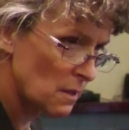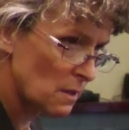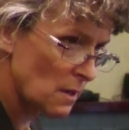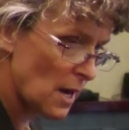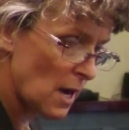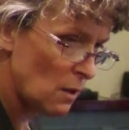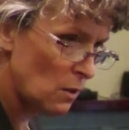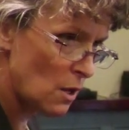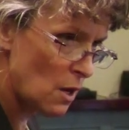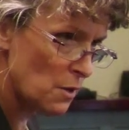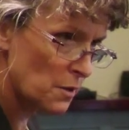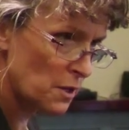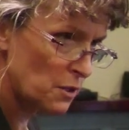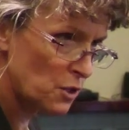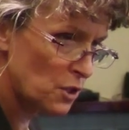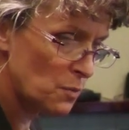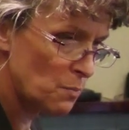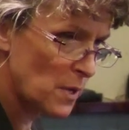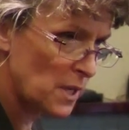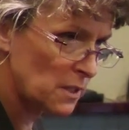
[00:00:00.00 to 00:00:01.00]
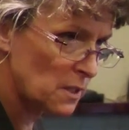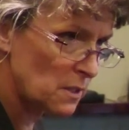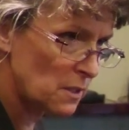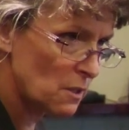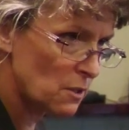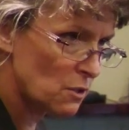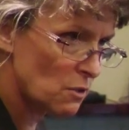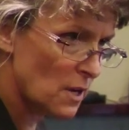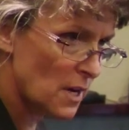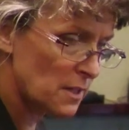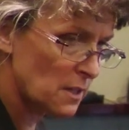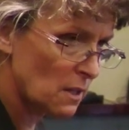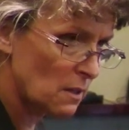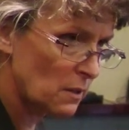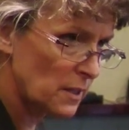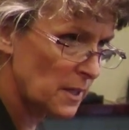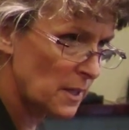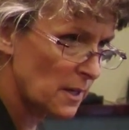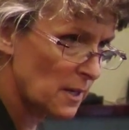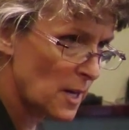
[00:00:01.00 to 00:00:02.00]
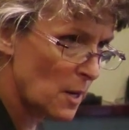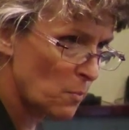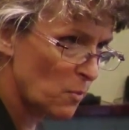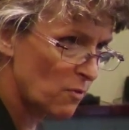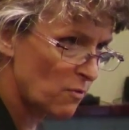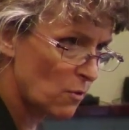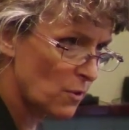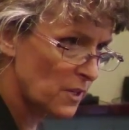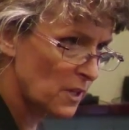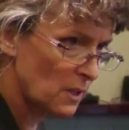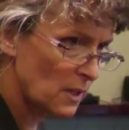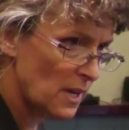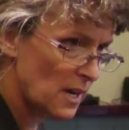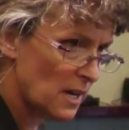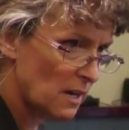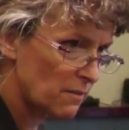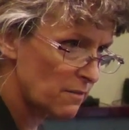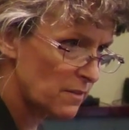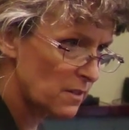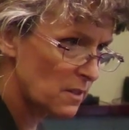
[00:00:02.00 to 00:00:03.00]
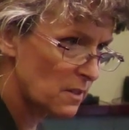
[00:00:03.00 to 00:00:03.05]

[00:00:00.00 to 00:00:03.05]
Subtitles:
How long did you spend in there trying to clean it up before you left?